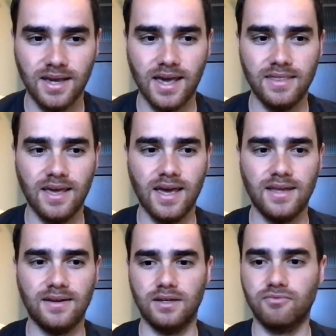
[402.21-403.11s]
And
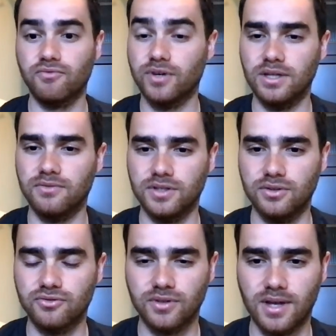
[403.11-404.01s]
then it really
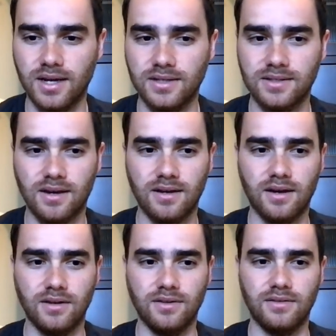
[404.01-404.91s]
reduced reliance
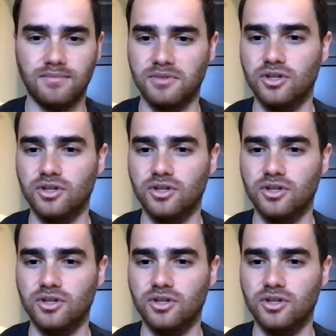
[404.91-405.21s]
on